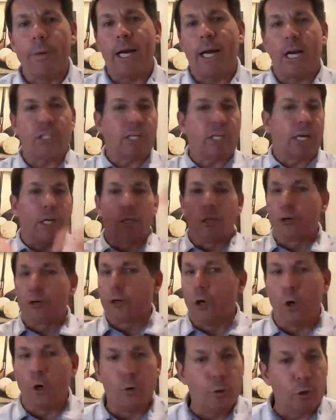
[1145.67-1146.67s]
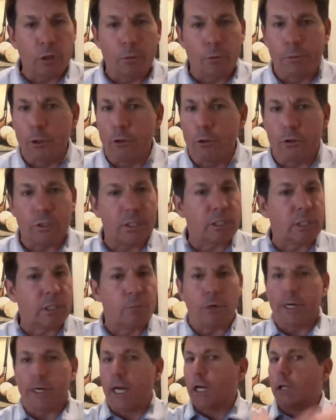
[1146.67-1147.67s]
oh my gosh, I got to learn a whole new computer
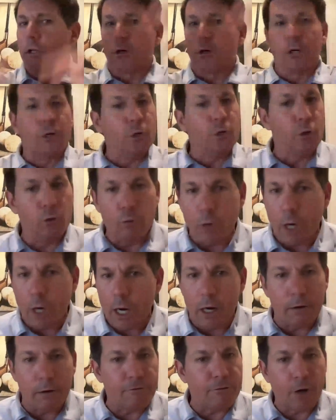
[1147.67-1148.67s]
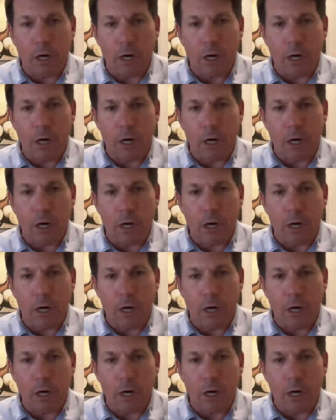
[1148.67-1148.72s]
system, or I got to learn a new